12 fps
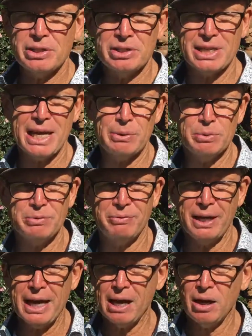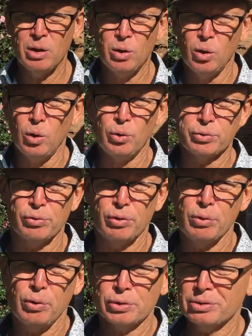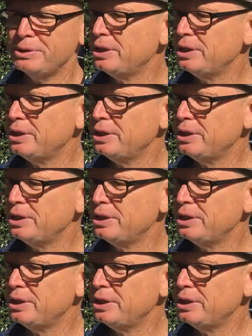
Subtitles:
sasanquas flower all through autumn